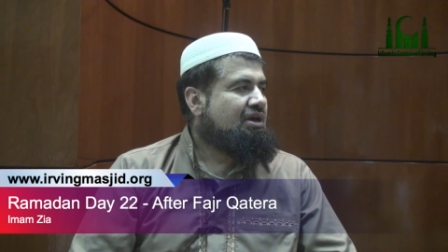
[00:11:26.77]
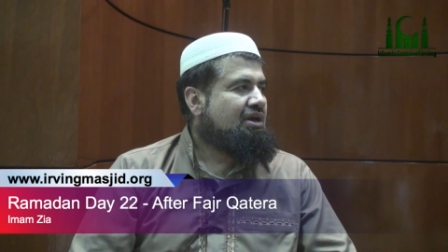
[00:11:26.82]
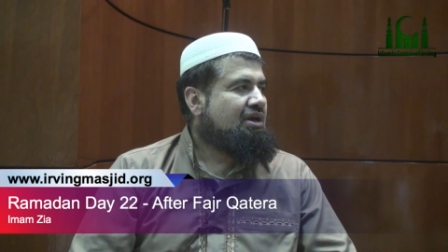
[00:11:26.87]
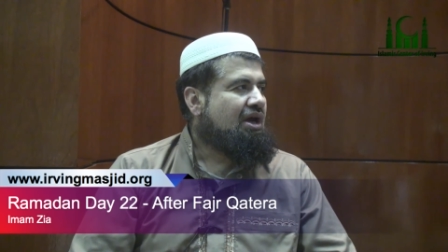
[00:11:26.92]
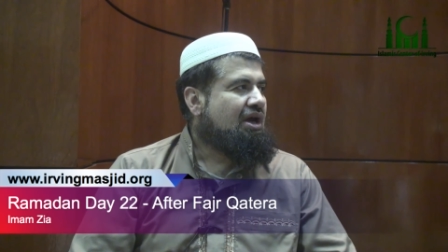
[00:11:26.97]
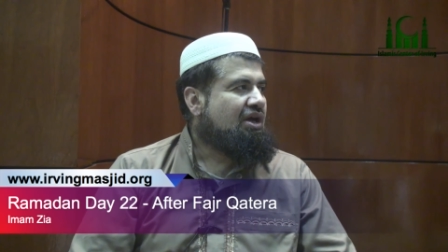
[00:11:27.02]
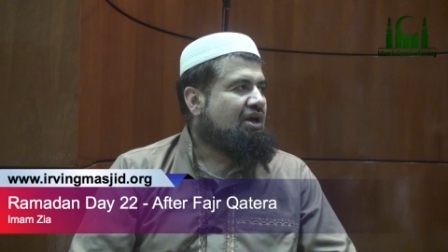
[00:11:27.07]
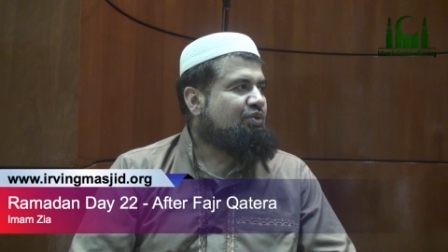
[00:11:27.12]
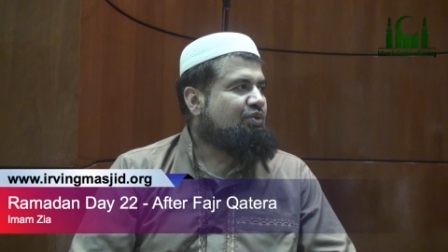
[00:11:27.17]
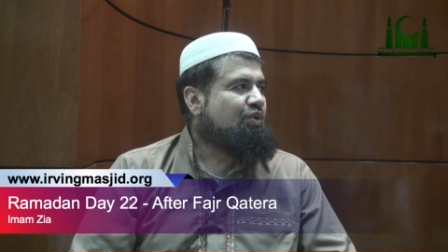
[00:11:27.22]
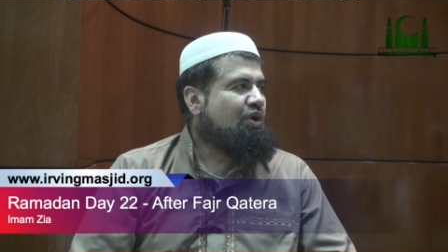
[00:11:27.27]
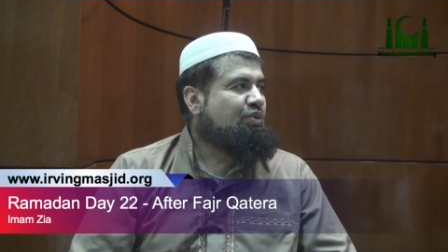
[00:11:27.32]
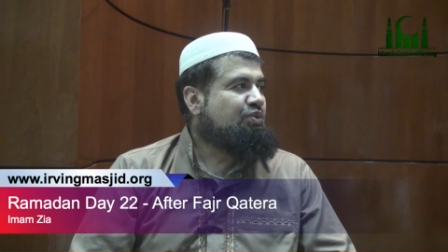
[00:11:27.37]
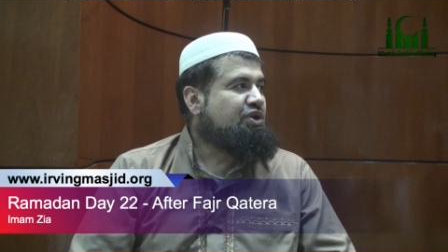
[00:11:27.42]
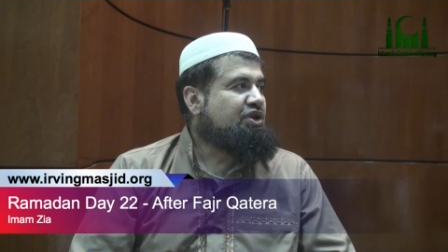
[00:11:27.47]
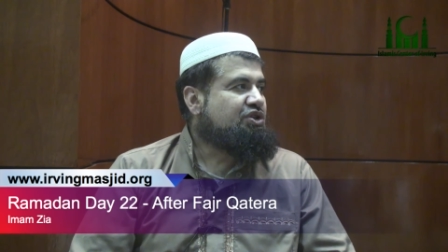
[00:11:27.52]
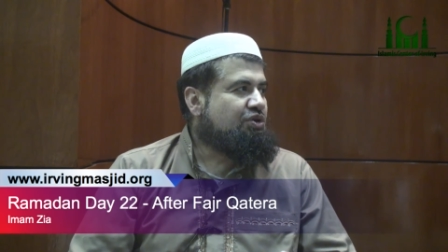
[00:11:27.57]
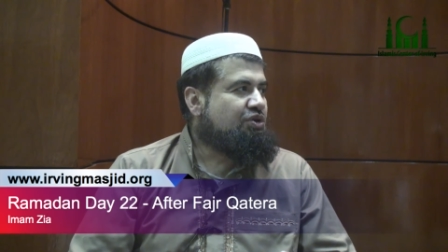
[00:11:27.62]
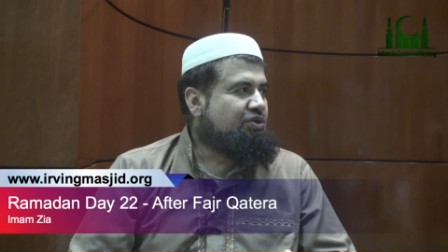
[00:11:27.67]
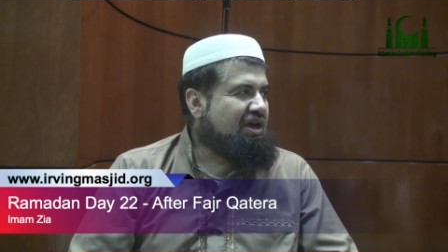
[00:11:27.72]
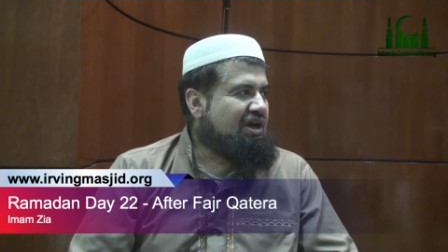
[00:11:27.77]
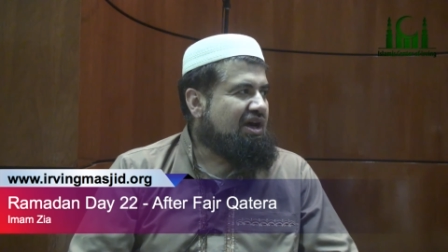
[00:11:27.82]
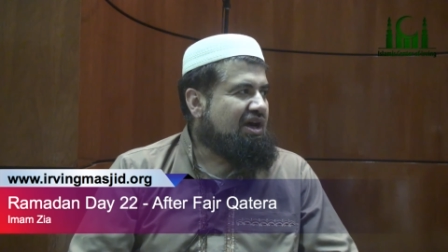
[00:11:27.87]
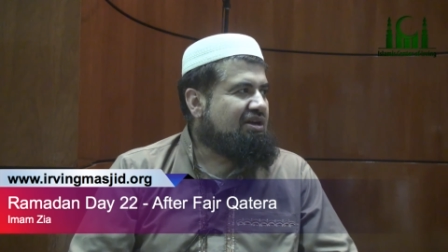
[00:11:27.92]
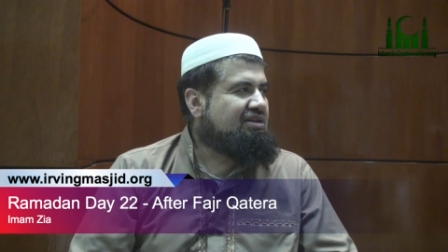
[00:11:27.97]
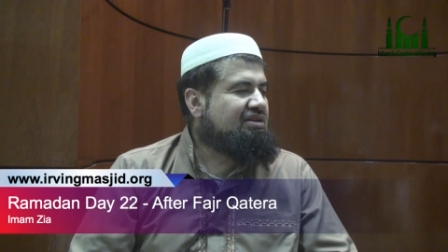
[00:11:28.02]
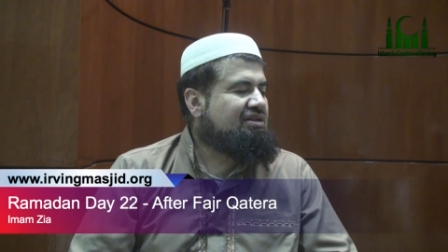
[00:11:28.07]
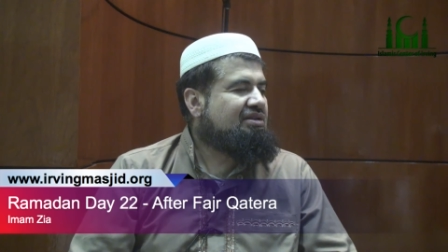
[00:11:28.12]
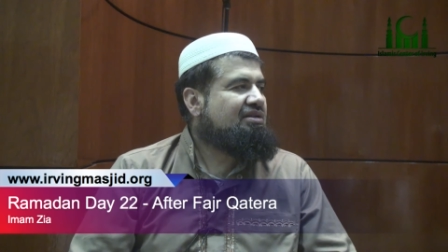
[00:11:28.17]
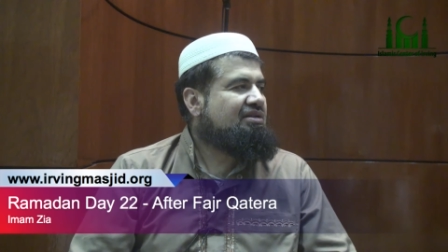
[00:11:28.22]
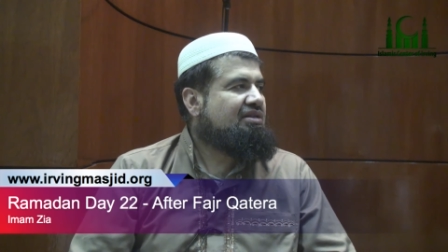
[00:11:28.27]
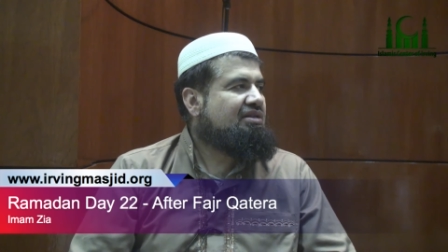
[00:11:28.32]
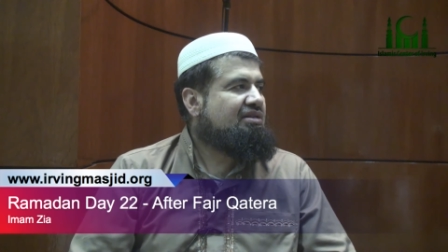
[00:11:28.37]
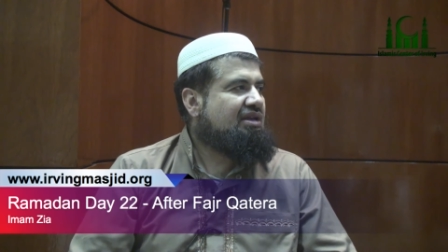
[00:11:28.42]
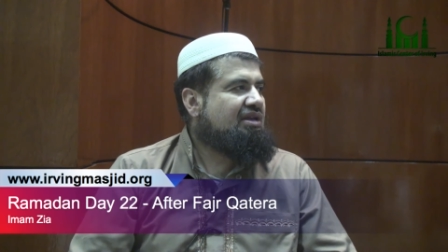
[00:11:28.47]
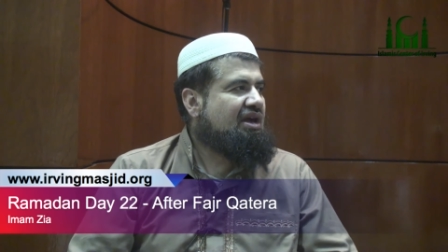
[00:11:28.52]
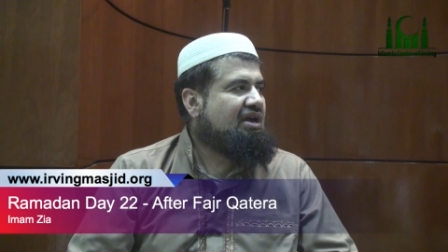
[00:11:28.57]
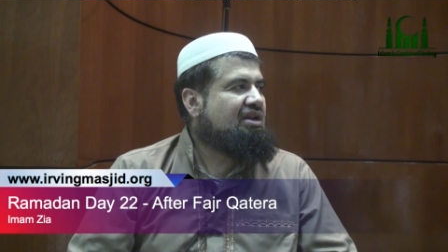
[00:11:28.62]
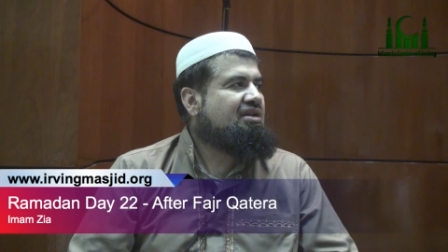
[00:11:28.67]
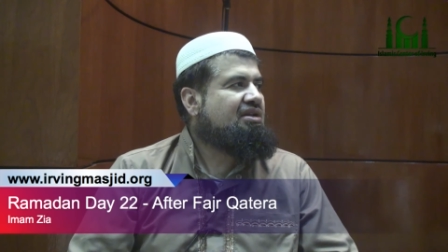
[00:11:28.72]
And when we do that,
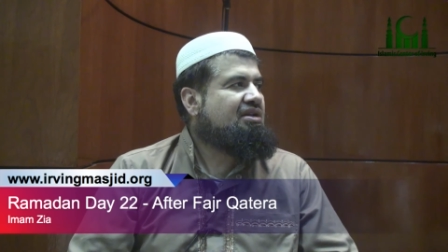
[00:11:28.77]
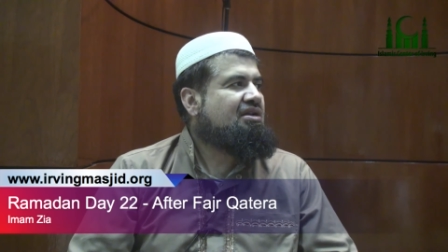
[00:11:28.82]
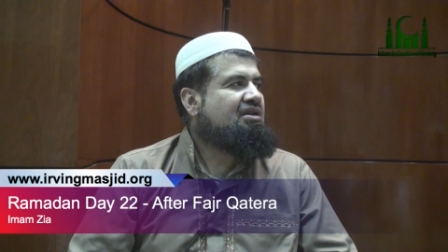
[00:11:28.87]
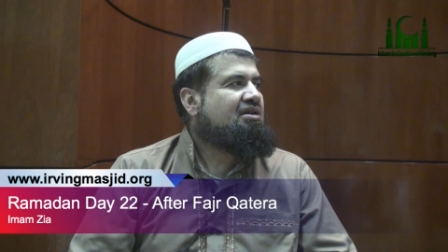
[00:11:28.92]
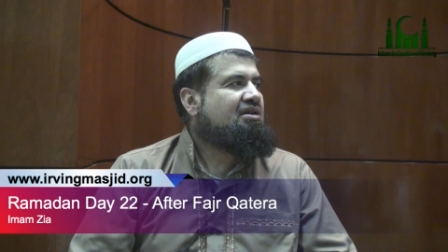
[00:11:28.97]
then